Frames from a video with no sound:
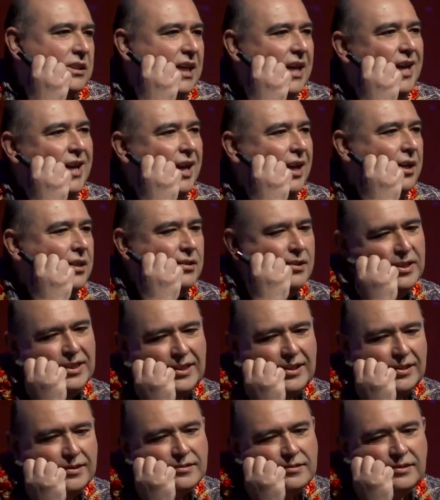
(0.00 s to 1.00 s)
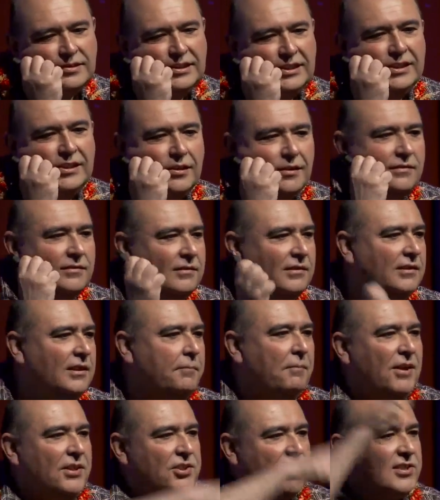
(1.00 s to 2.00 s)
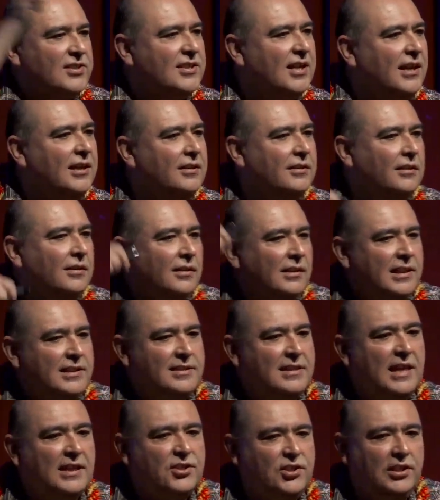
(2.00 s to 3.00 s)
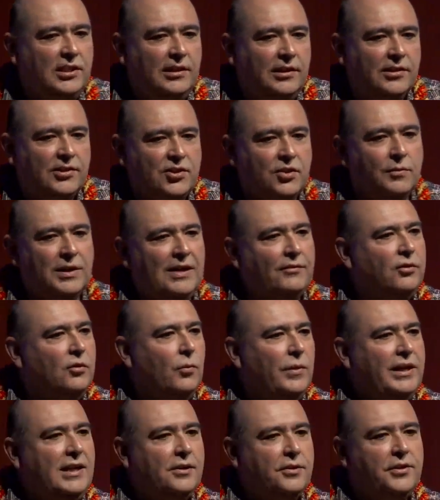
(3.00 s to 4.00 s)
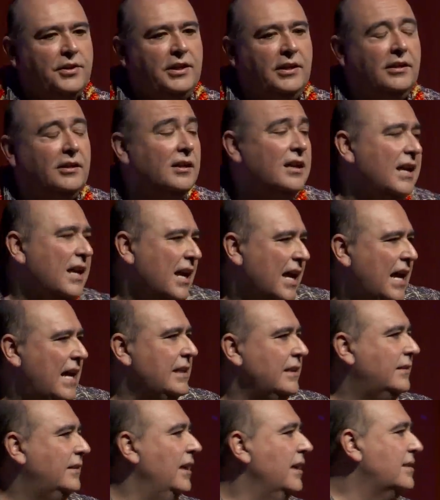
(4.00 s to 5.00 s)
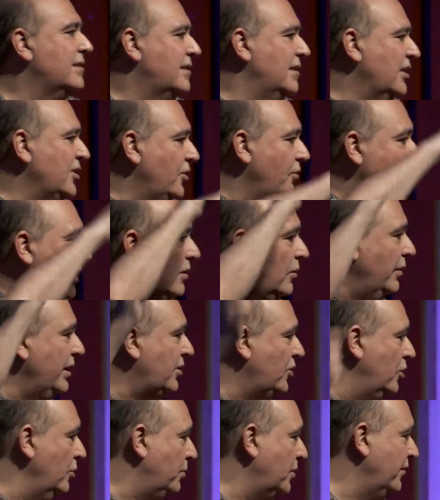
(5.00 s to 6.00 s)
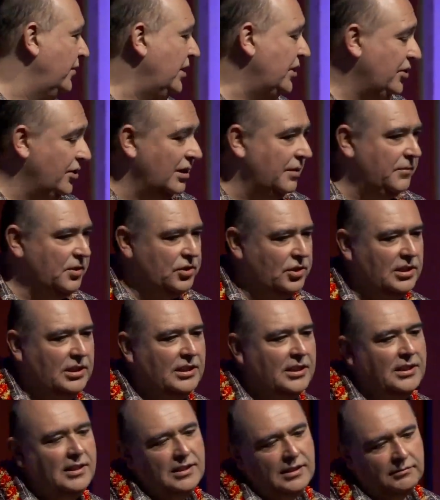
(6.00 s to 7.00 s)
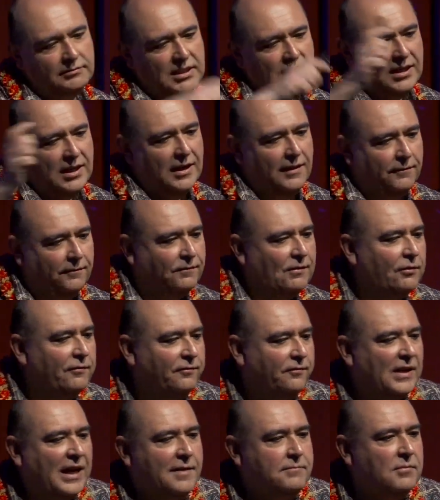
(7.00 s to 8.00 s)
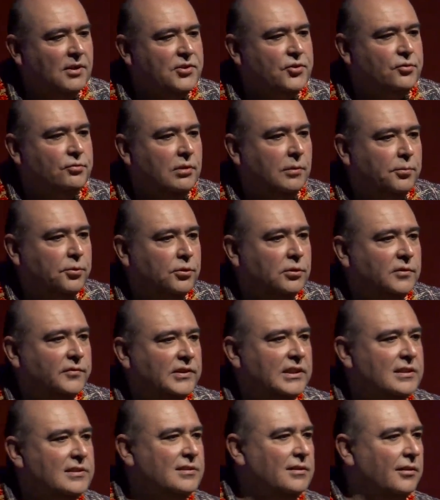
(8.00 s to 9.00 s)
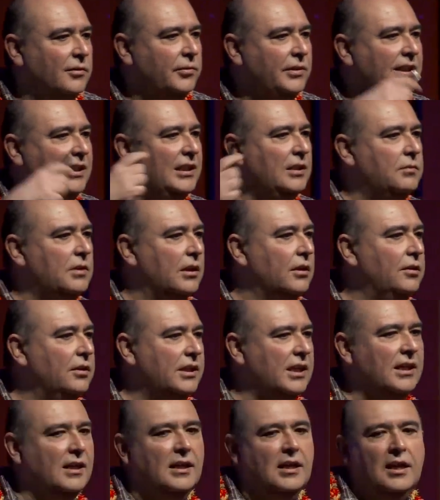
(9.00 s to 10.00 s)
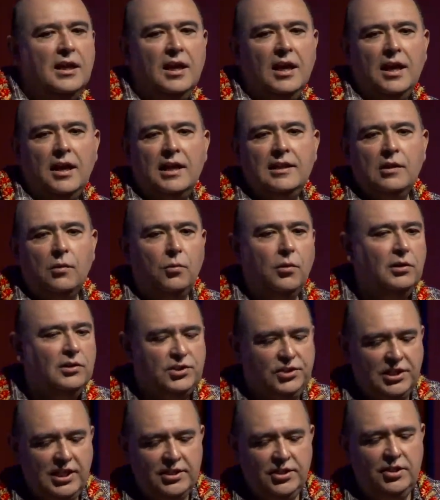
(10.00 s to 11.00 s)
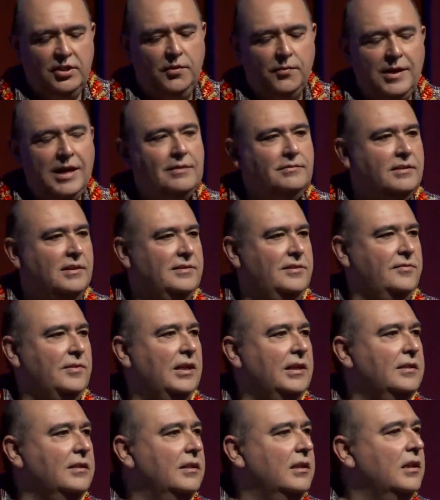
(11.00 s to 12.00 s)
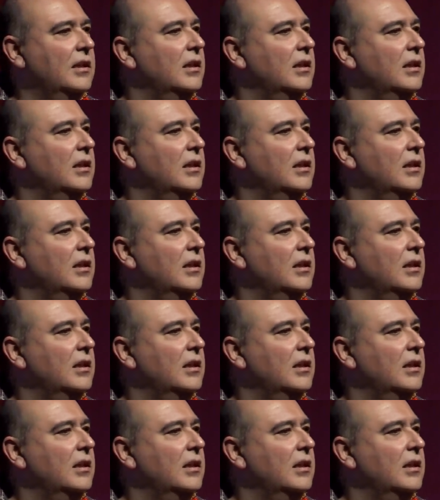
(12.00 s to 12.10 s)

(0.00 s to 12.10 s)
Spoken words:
And the budget cycle is next year, so we have to wait another year. And it takes 6 to 8 weeks to provision a machine and 5 months to approve it. So really we're looking, and the world's changing around us, right?